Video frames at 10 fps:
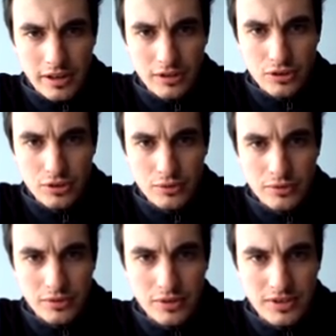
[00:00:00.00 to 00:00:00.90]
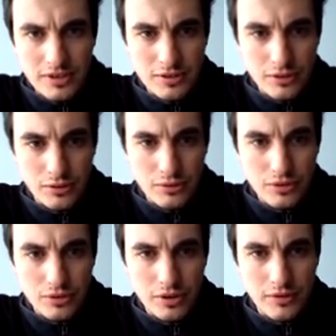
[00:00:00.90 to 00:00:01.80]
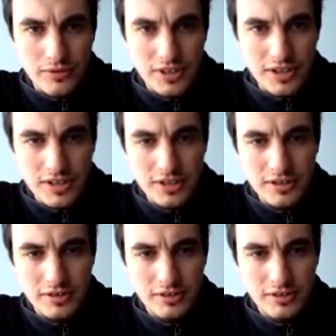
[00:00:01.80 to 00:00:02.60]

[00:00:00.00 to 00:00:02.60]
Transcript: And Q is the conductor of K.